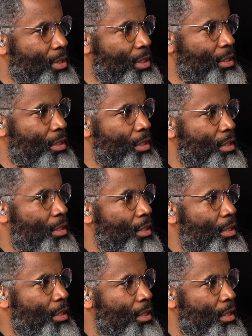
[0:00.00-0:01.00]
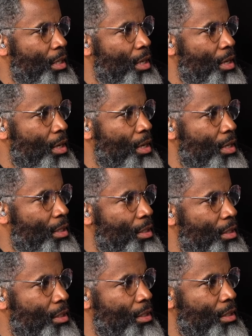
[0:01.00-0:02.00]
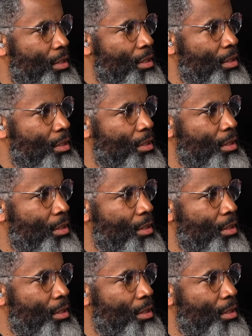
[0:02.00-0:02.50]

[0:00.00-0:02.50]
I wasn't even working out on the internet yet. I